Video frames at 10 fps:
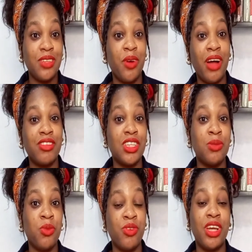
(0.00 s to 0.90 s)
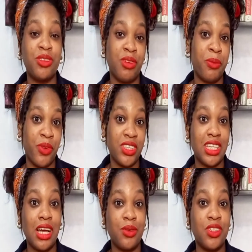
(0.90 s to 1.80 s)
after she moved out of her parents'
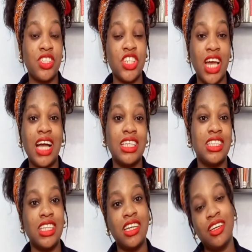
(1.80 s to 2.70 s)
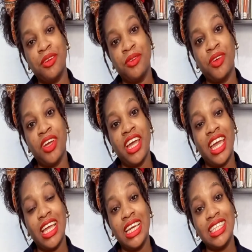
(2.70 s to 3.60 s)
house, she
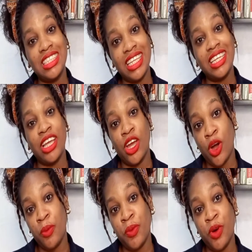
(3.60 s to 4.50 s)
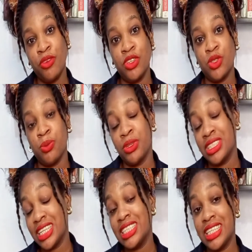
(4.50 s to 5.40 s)
enlisted the help of the
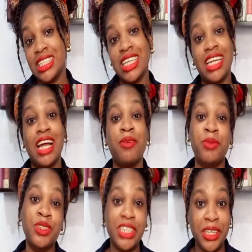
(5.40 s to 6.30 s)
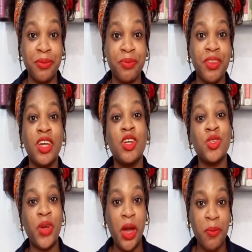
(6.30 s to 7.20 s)
superintendent in her building to
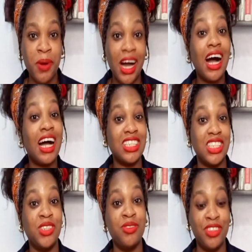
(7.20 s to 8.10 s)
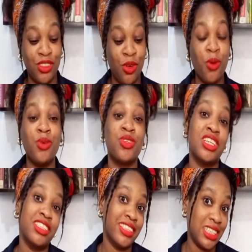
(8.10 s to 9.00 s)
help her achieve the goals
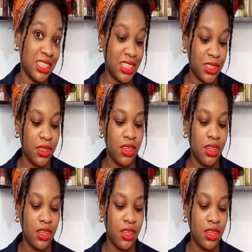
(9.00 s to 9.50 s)
in this